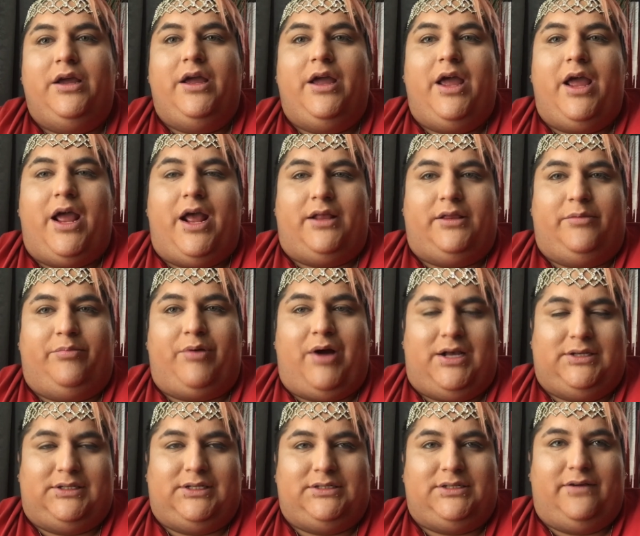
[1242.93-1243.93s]
in the
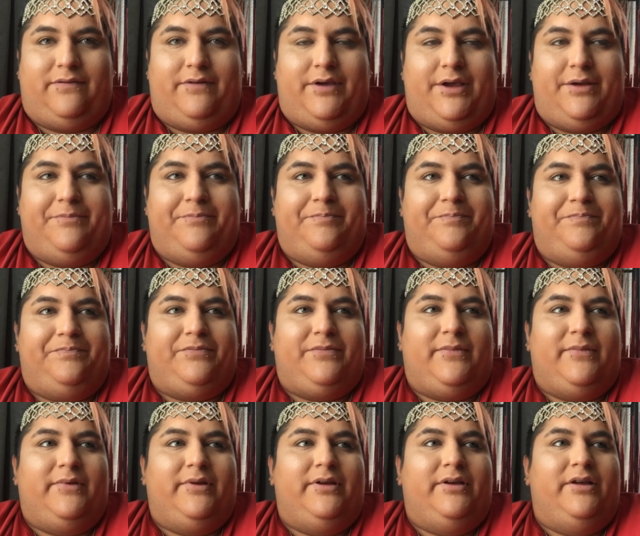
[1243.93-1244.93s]
process of it.
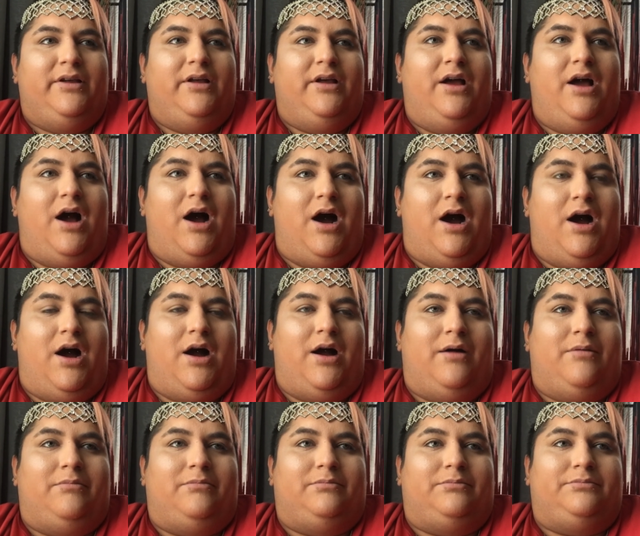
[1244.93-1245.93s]

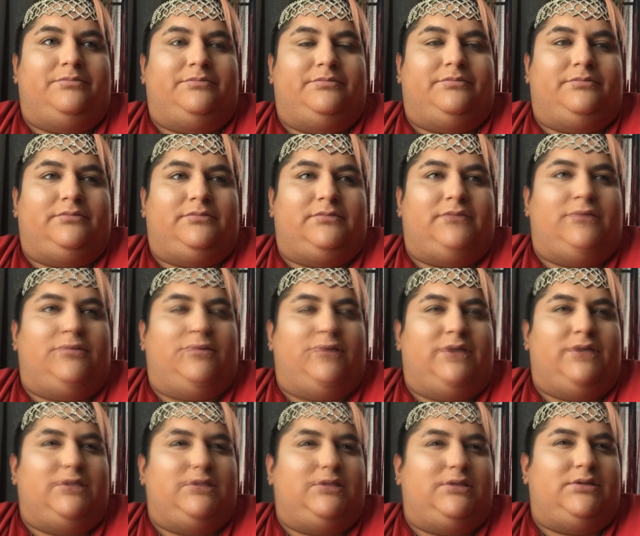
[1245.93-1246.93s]
Um, it
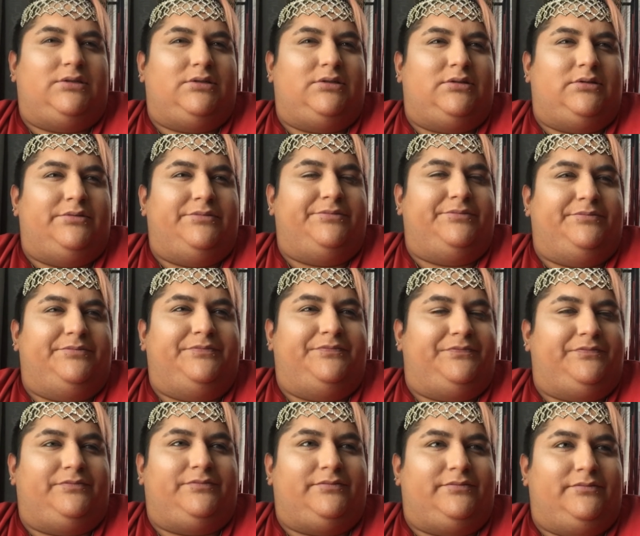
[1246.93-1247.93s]
was,
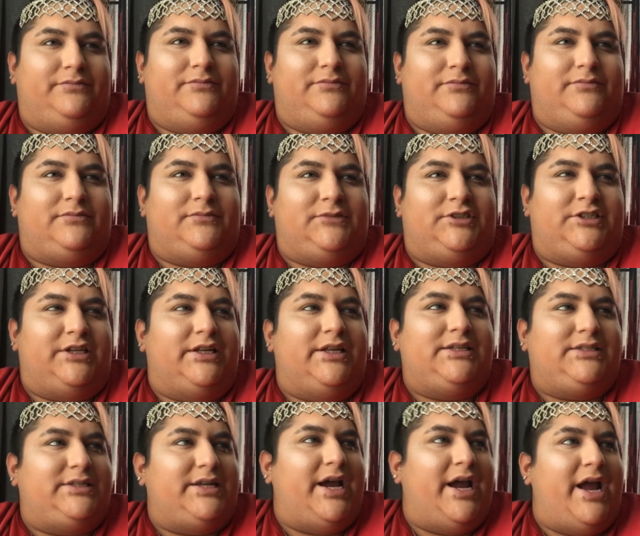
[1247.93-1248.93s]
to
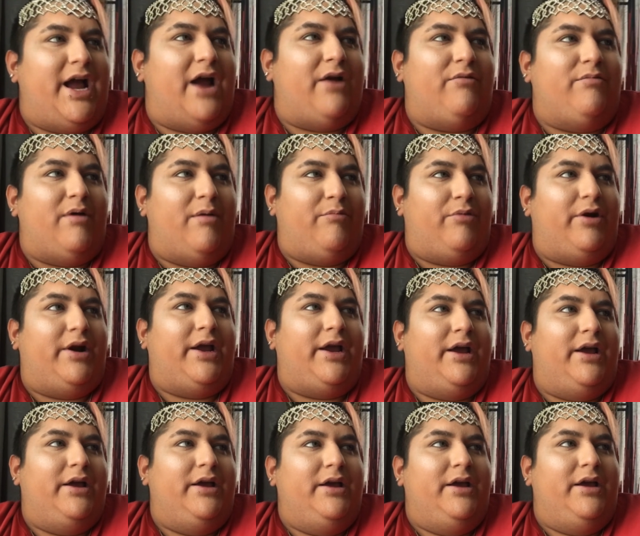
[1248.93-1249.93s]
this day, I remember
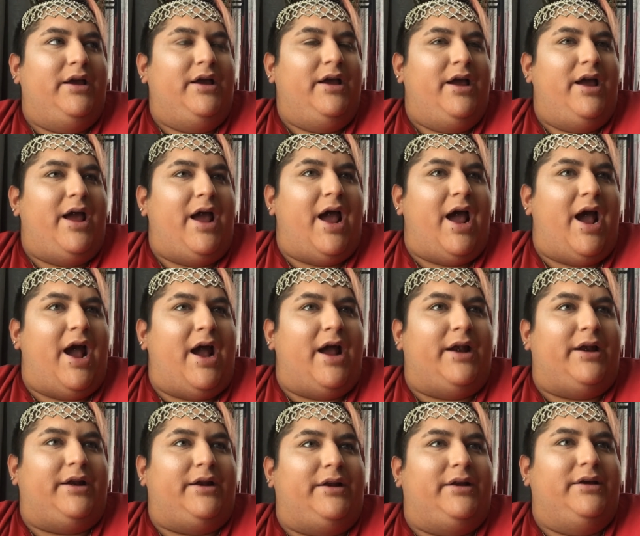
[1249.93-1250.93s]
it,
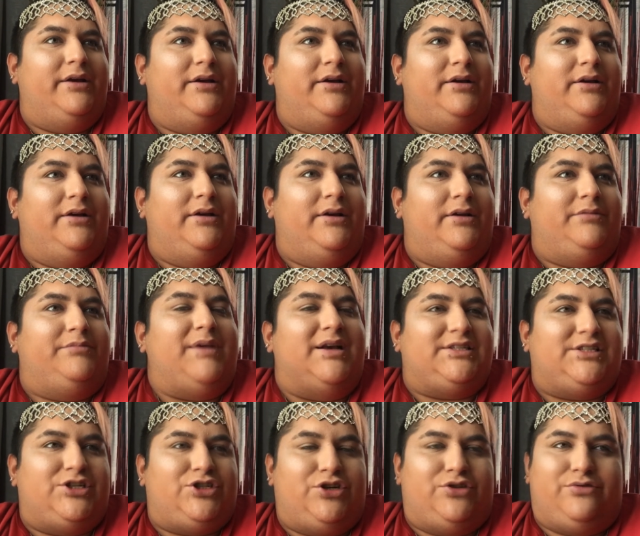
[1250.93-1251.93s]
and my
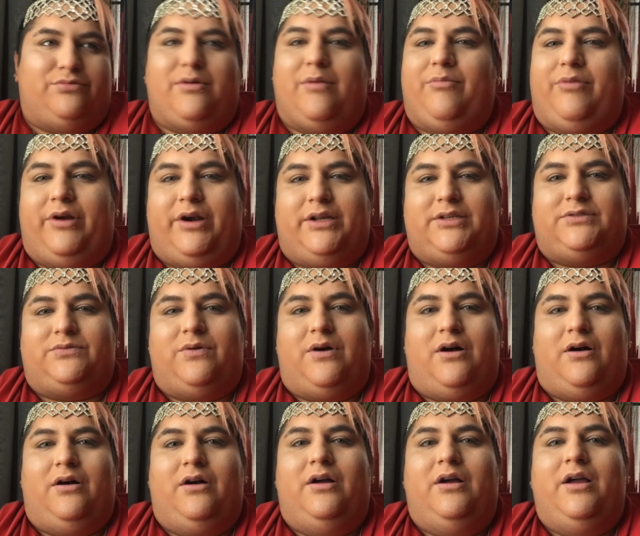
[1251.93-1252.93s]
sisters remember it as
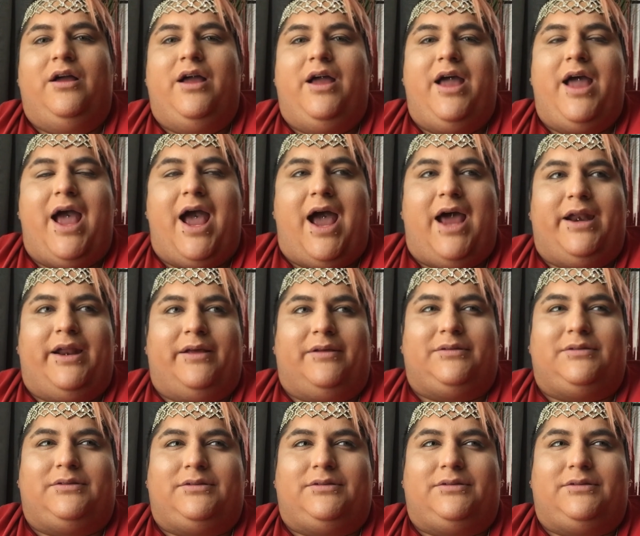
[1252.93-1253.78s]
well. And it